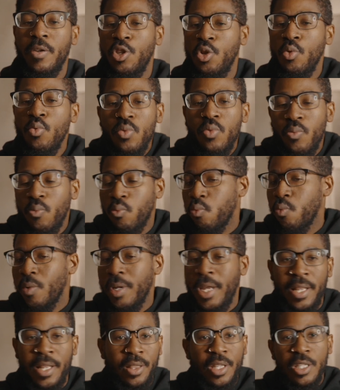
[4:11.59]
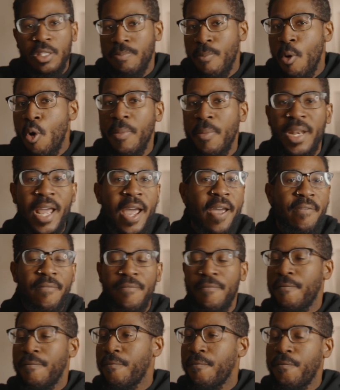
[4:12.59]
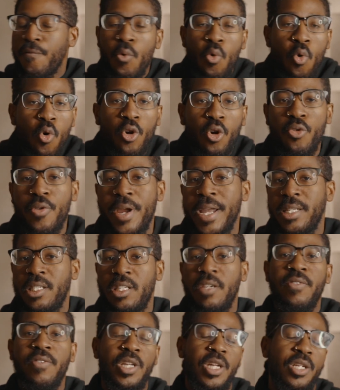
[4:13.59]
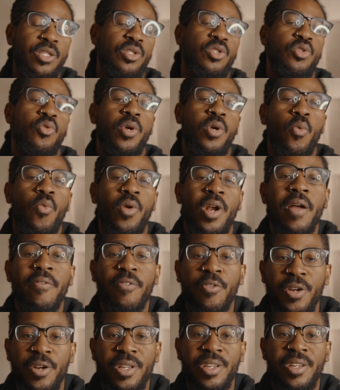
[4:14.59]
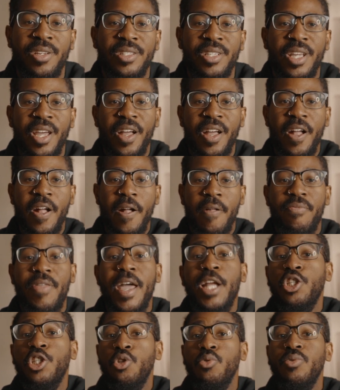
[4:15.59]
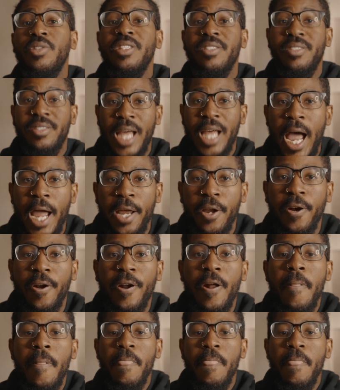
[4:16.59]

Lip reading: You, in this moment, have full creativity into doing whatever it is that you desire.